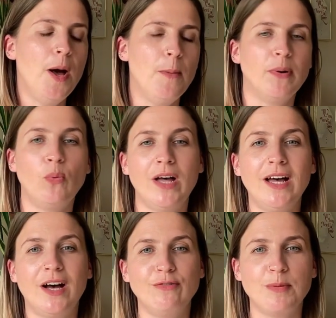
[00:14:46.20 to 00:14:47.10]
But where
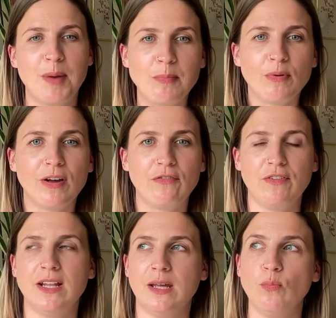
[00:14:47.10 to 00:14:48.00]
I remember it
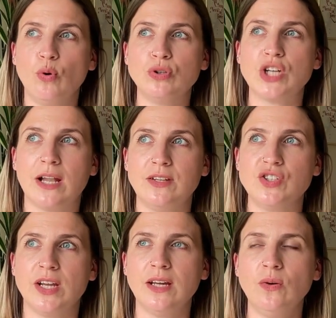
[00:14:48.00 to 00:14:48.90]
feeling more
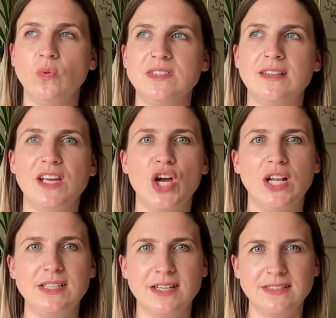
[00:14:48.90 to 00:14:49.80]
challenging was in the
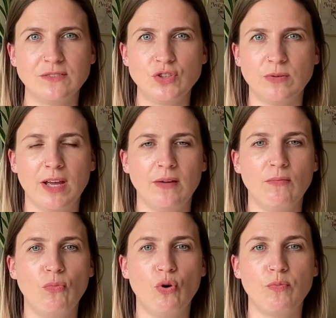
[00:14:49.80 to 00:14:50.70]
early days of doing
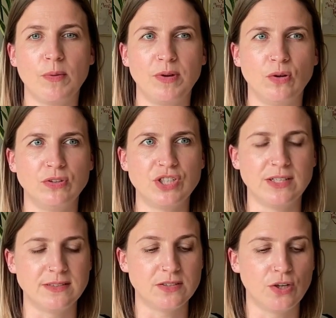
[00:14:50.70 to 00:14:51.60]
more proper
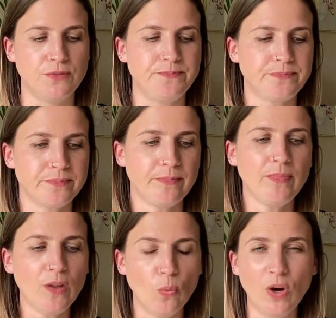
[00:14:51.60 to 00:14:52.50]
launches. So
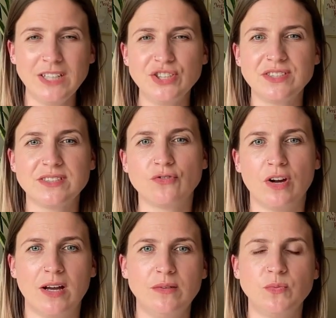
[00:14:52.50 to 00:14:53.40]
what I just
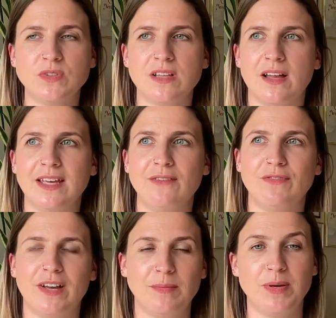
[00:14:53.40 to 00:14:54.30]
described was like
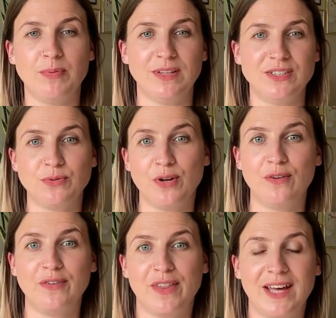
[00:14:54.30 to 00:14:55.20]
inviting people into an
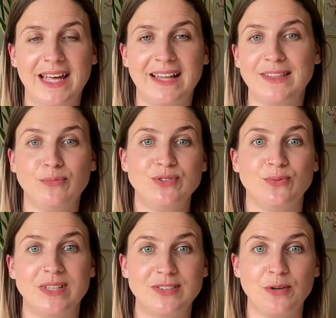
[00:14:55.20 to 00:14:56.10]
offer that I had that was
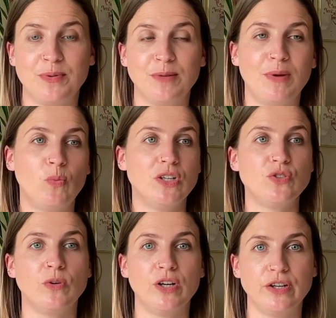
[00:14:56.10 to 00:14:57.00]
always open, my
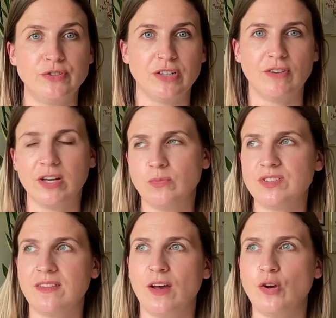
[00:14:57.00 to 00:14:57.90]
one-to-one coaching, right? It was
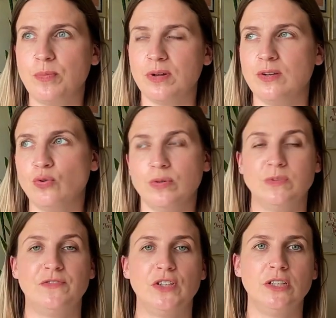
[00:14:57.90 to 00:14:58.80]
either open or it
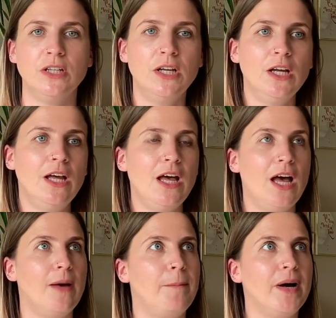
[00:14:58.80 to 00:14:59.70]
was full.
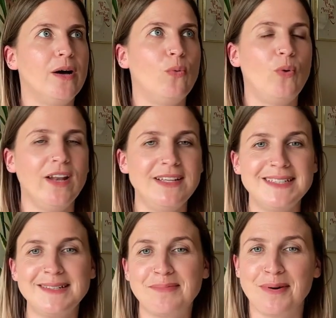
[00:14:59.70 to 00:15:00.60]
But when I
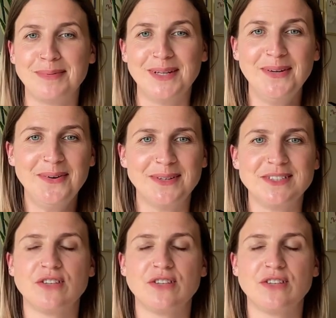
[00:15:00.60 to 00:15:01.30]
did a proper launch